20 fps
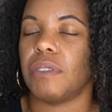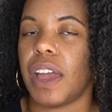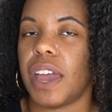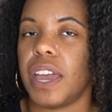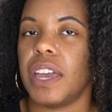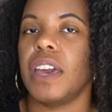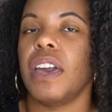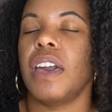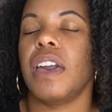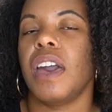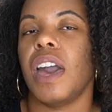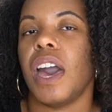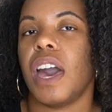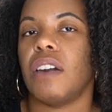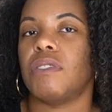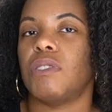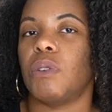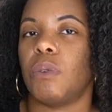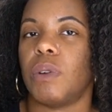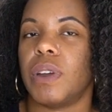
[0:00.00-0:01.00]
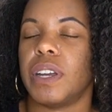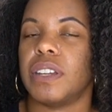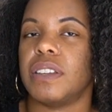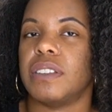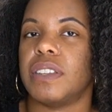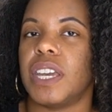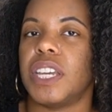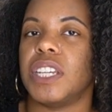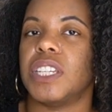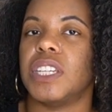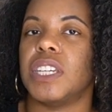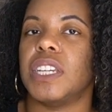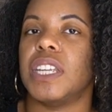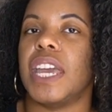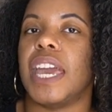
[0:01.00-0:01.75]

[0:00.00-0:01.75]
right, of the organization.